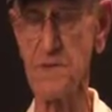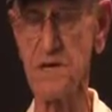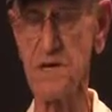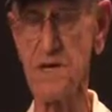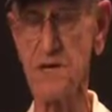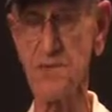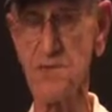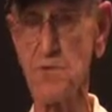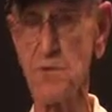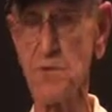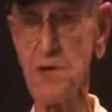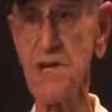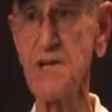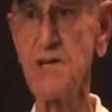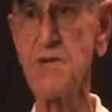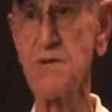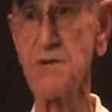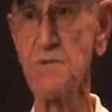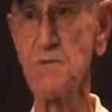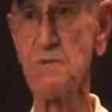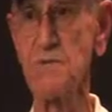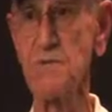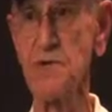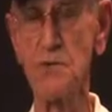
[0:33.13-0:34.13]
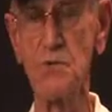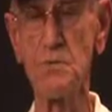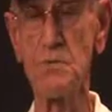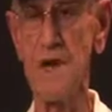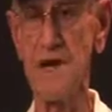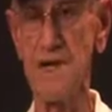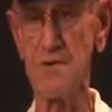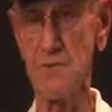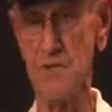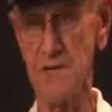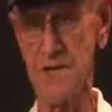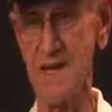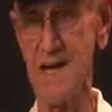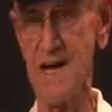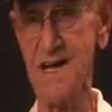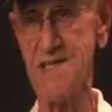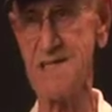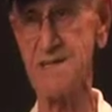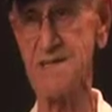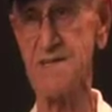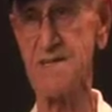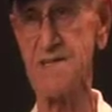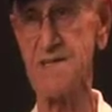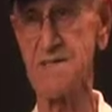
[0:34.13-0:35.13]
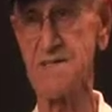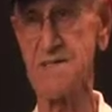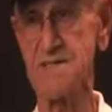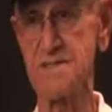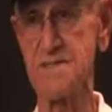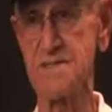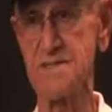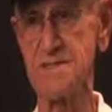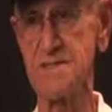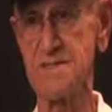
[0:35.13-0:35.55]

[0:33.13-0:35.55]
because BUMED would not send us